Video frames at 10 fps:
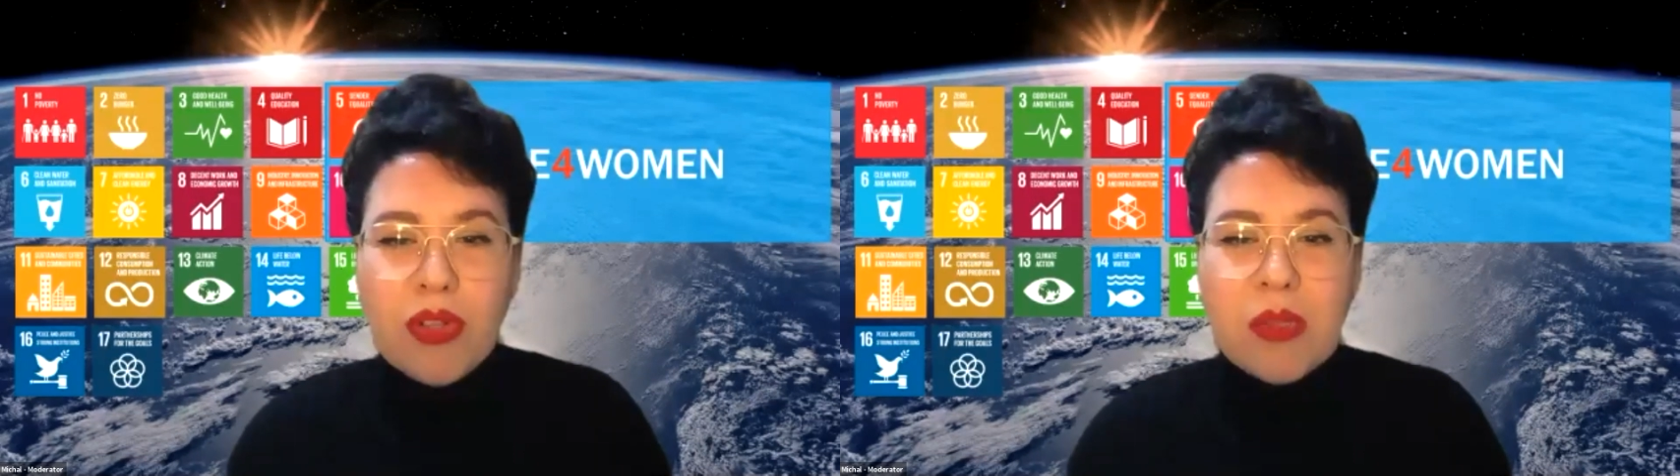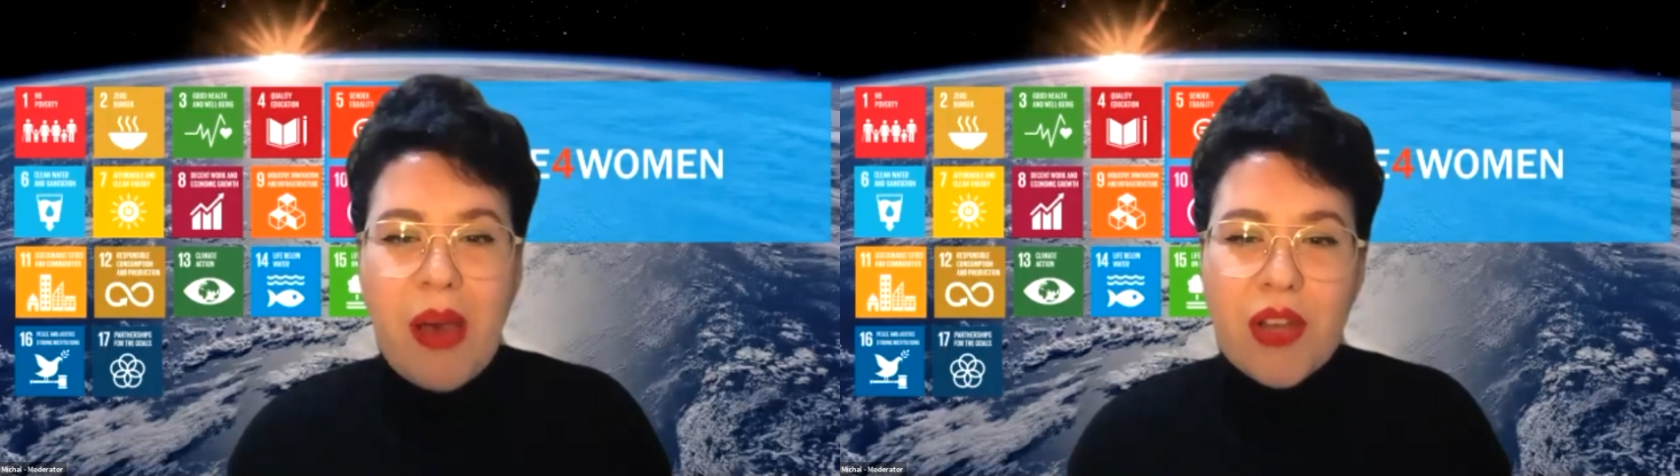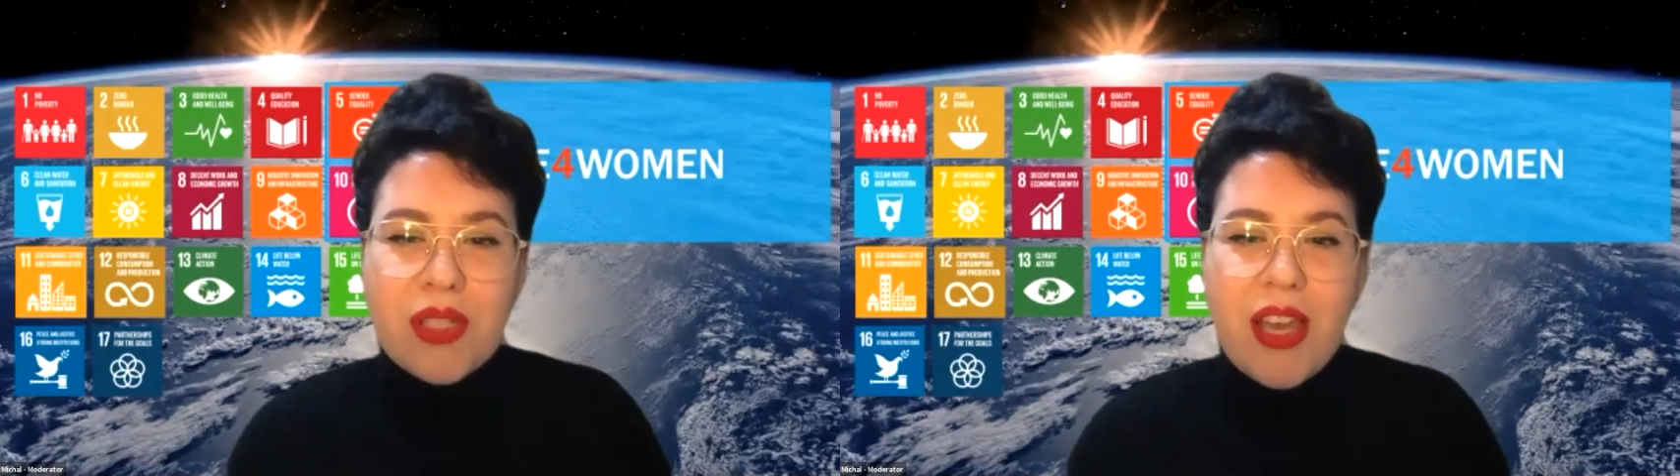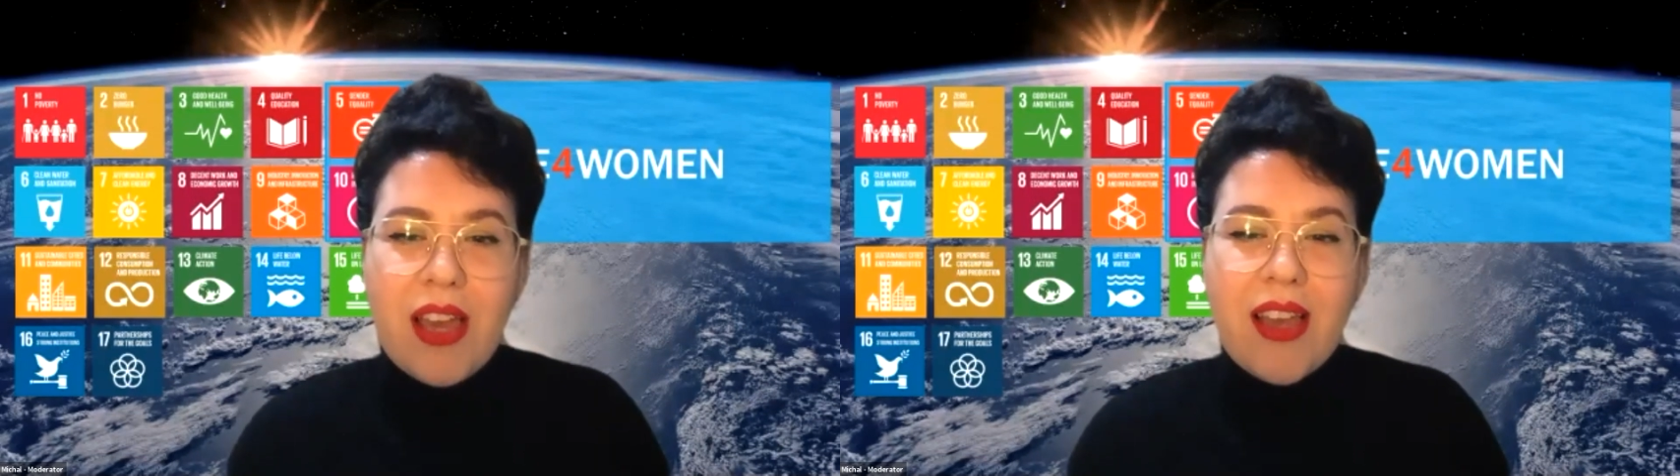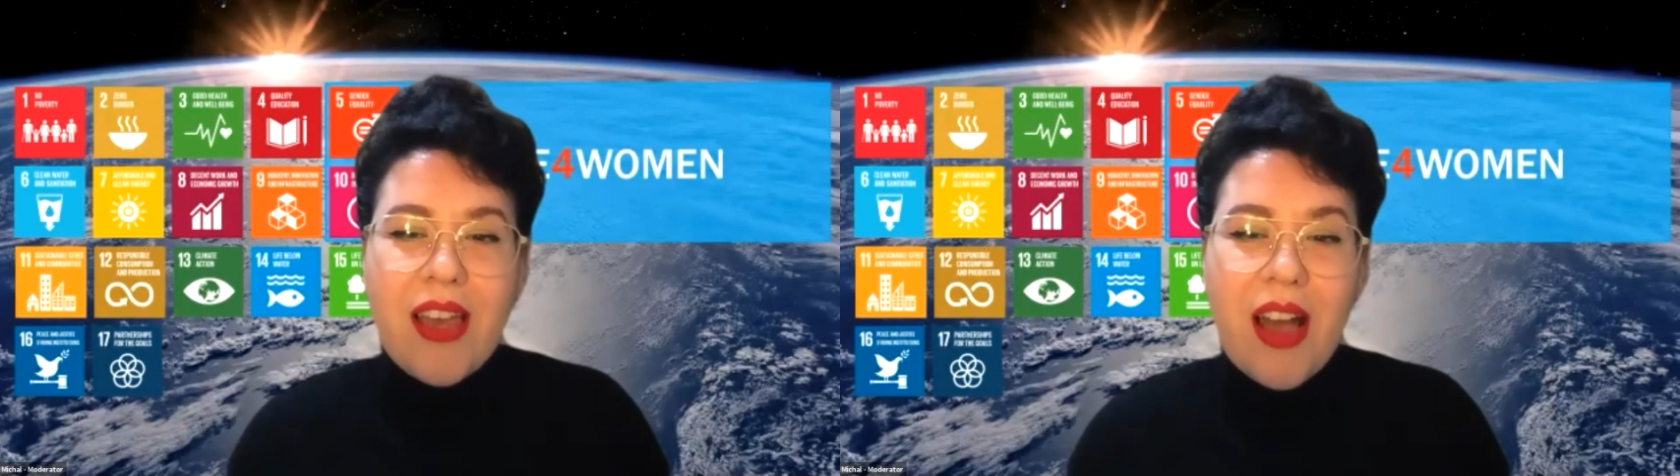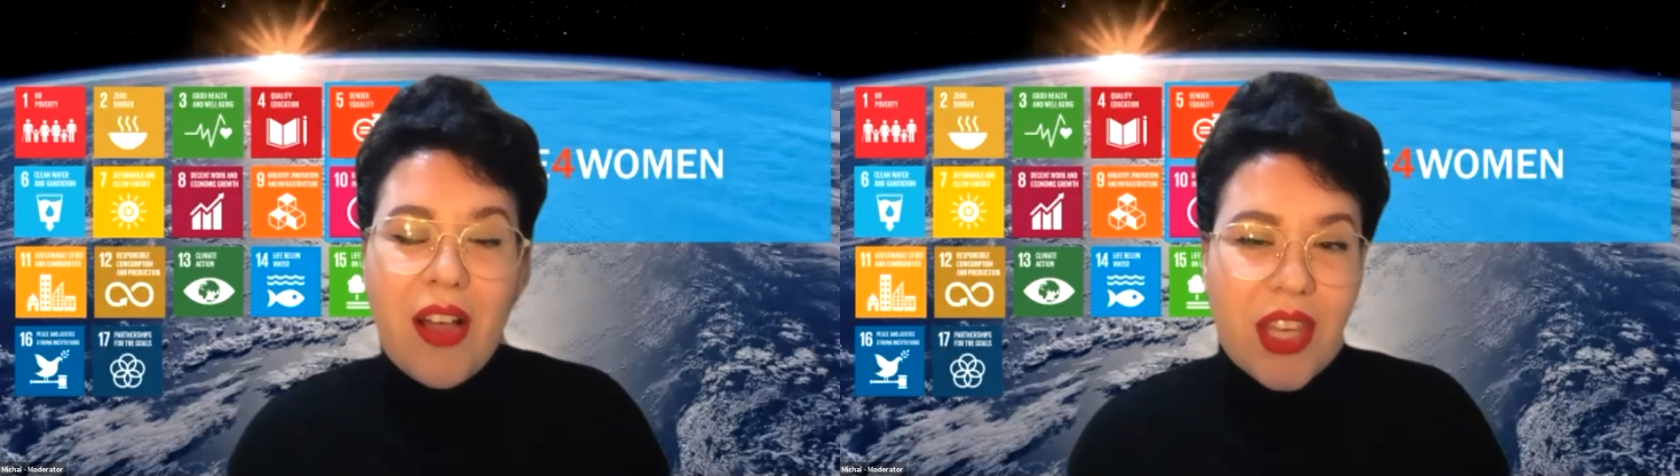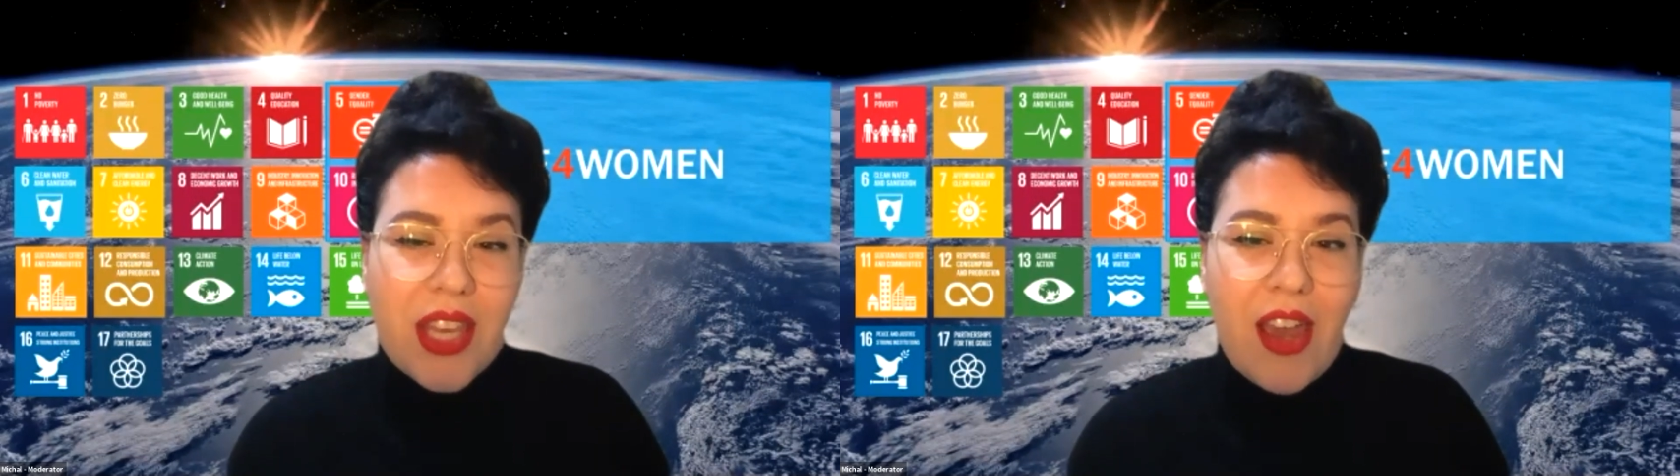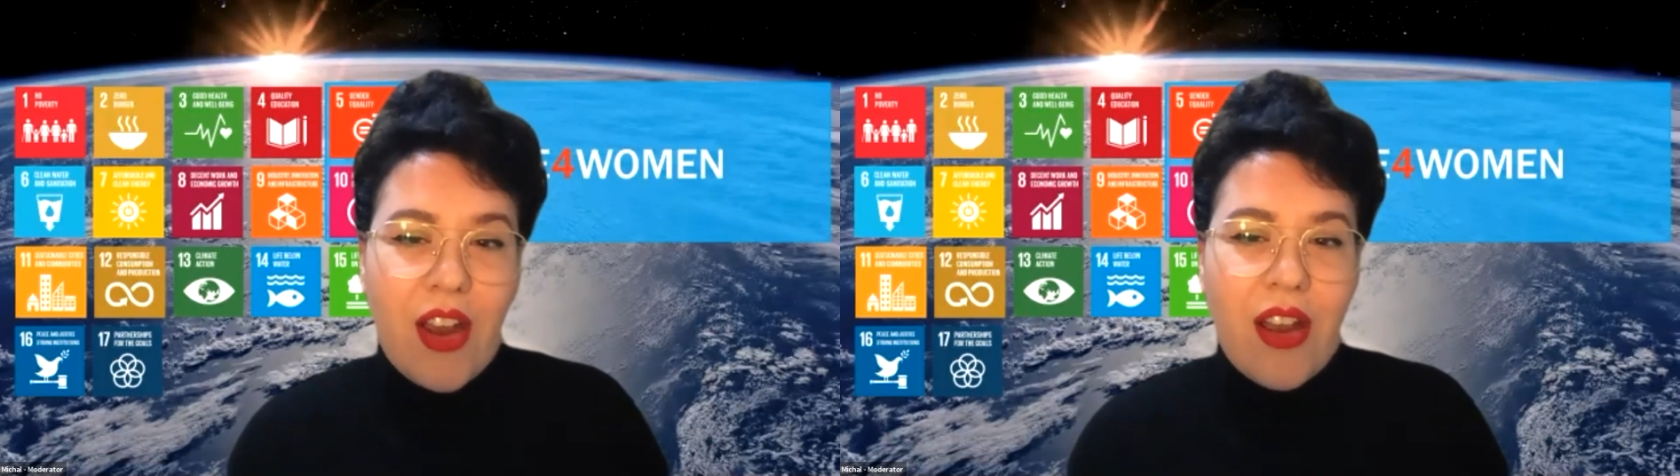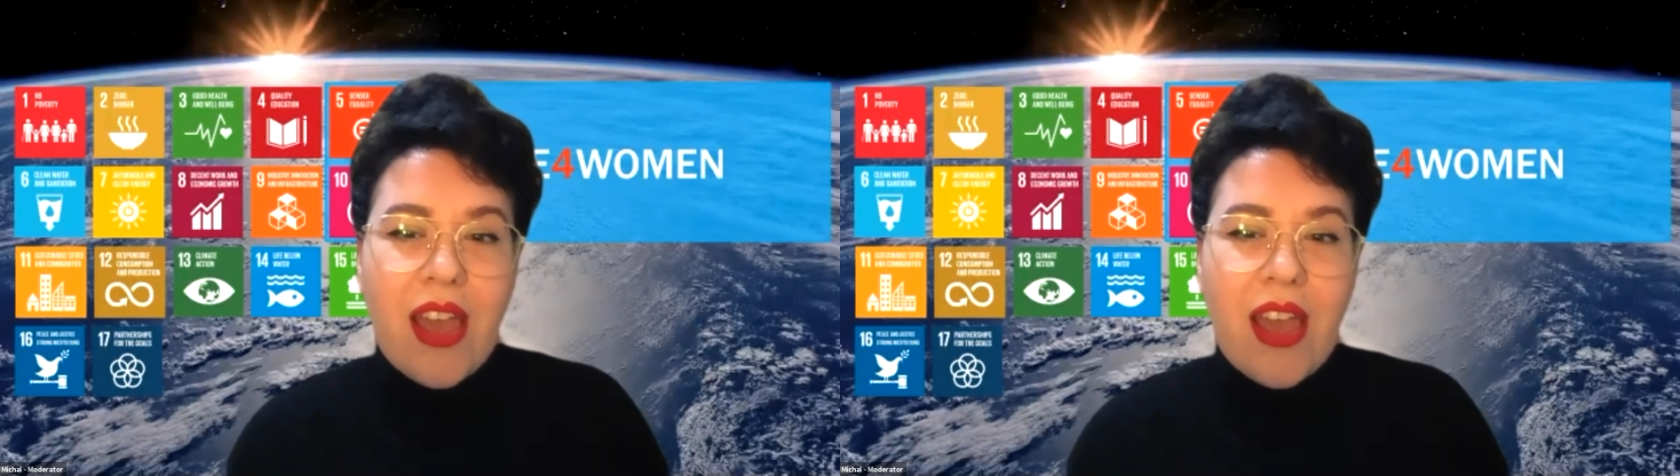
biotech, healthcare,